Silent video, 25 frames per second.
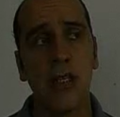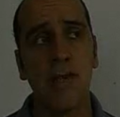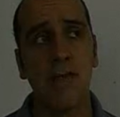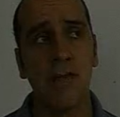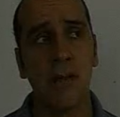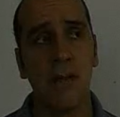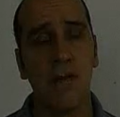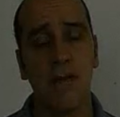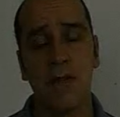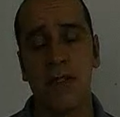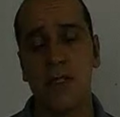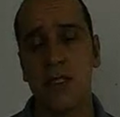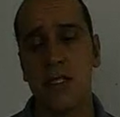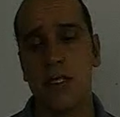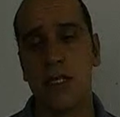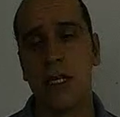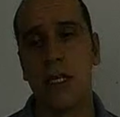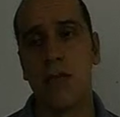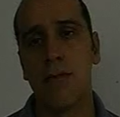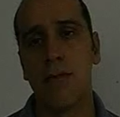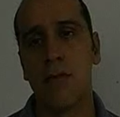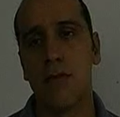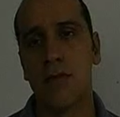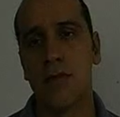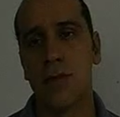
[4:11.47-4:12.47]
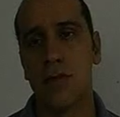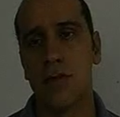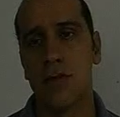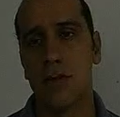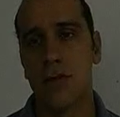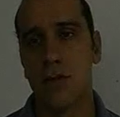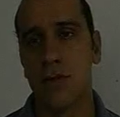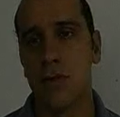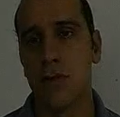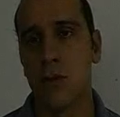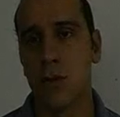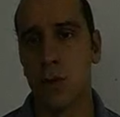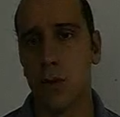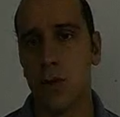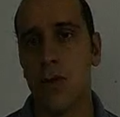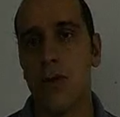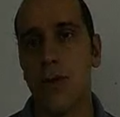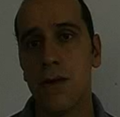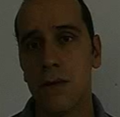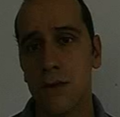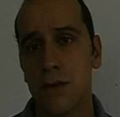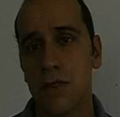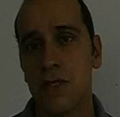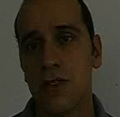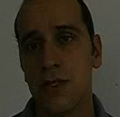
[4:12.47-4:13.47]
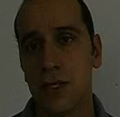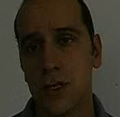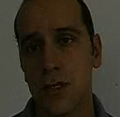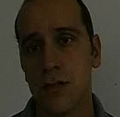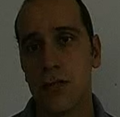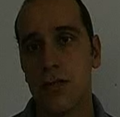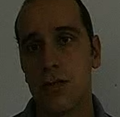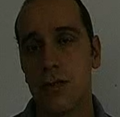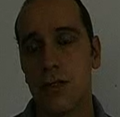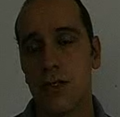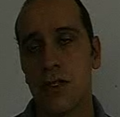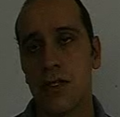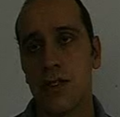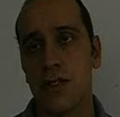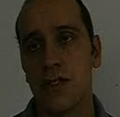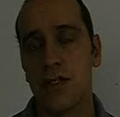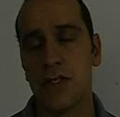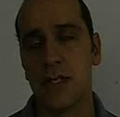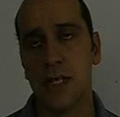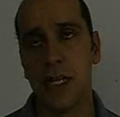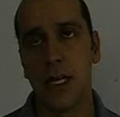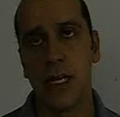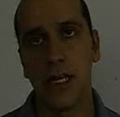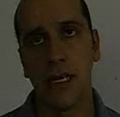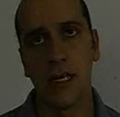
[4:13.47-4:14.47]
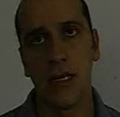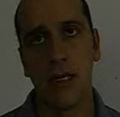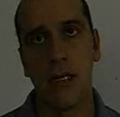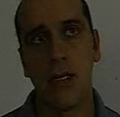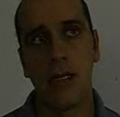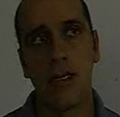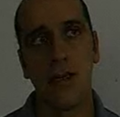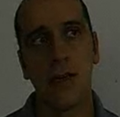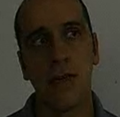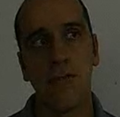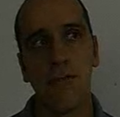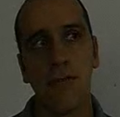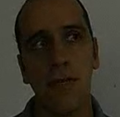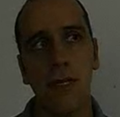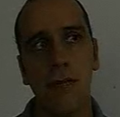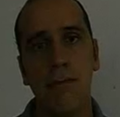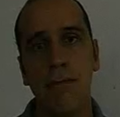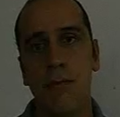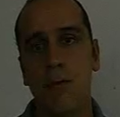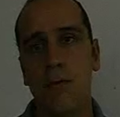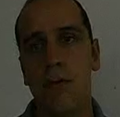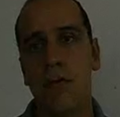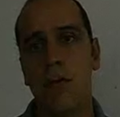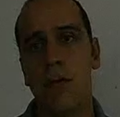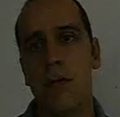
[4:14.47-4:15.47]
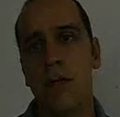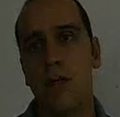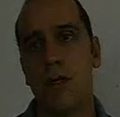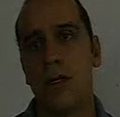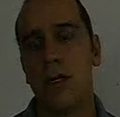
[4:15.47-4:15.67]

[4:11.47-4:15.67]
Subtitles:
for the first time also in the north, in rich countries, a lot of people